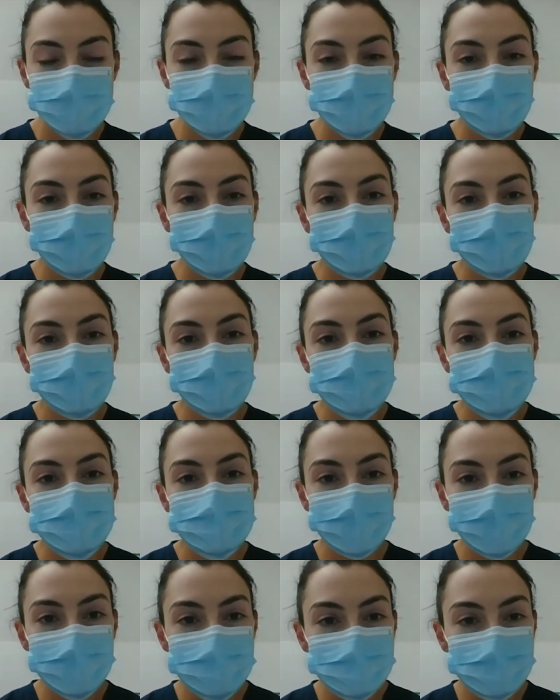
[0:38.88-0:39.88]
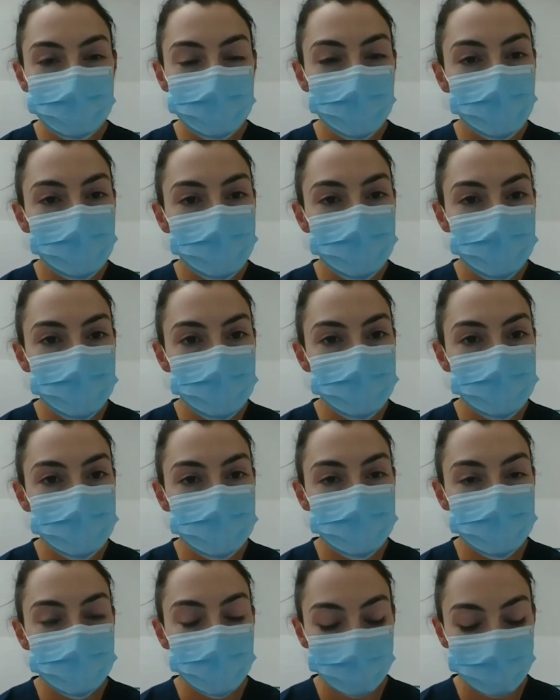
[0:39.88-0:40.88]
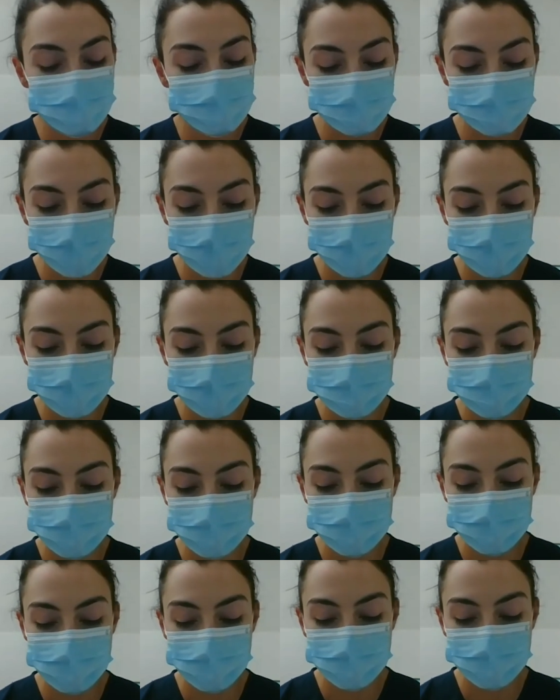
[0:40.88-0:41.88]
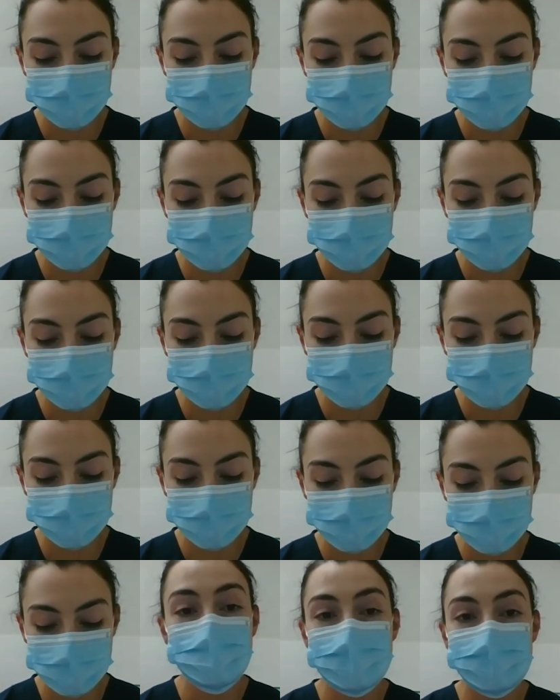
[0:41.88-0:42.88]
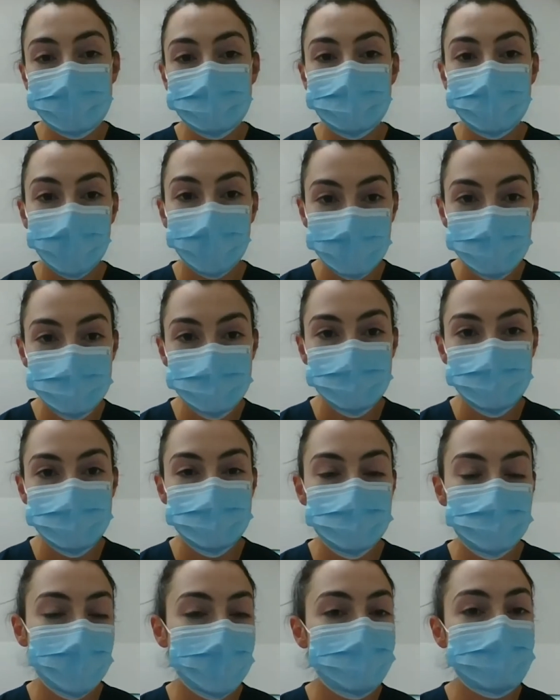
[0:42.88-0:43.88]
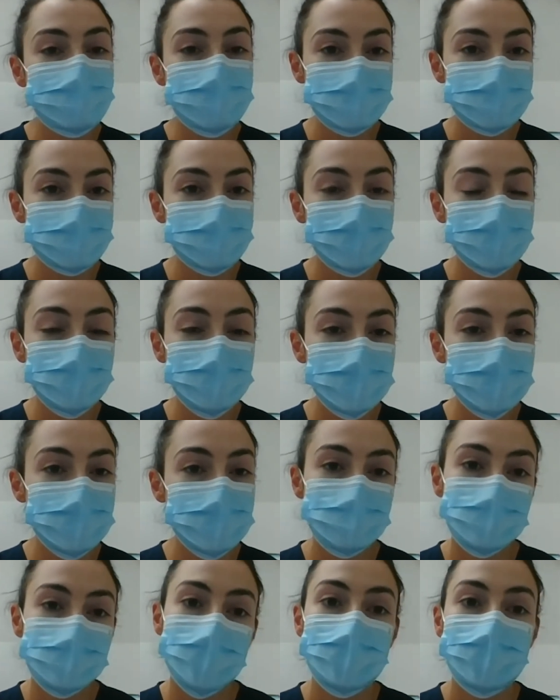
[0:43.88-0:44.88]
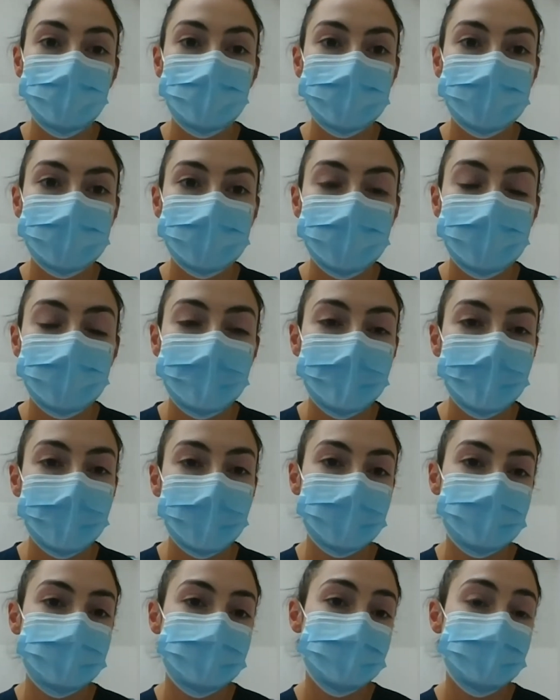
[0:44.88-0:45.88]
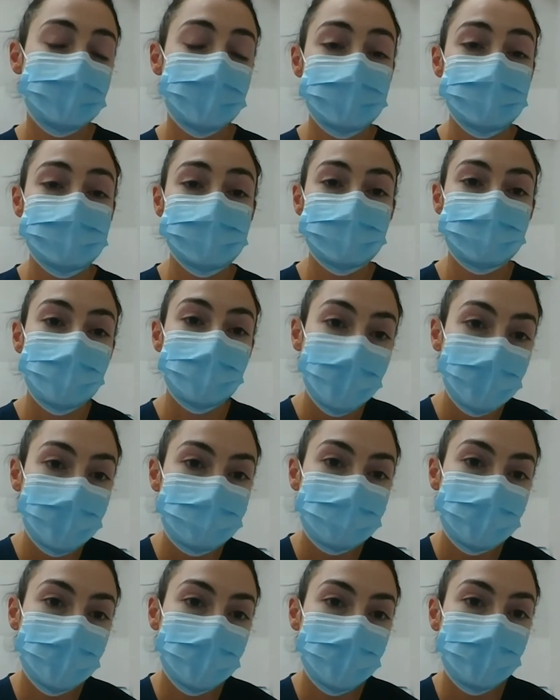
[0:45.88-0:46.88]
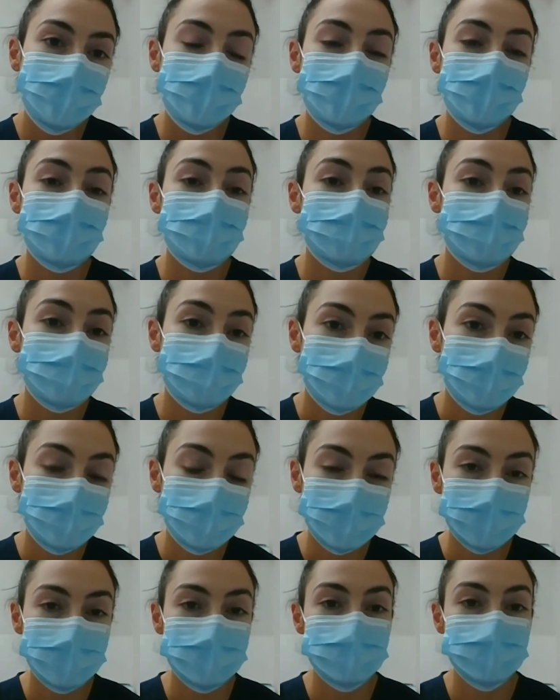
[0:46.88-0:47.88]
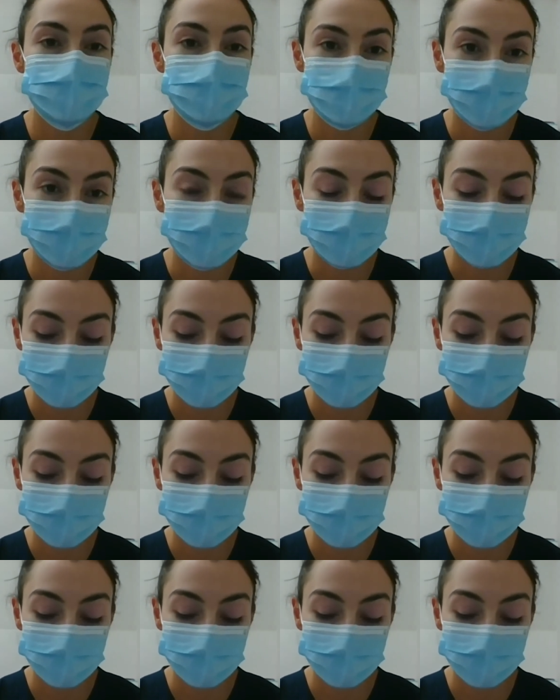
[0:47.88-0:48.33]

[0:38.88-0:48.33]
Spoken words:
So speech pathologists have a role helping patients who have difficulty swallowing either their saliva or food and drink.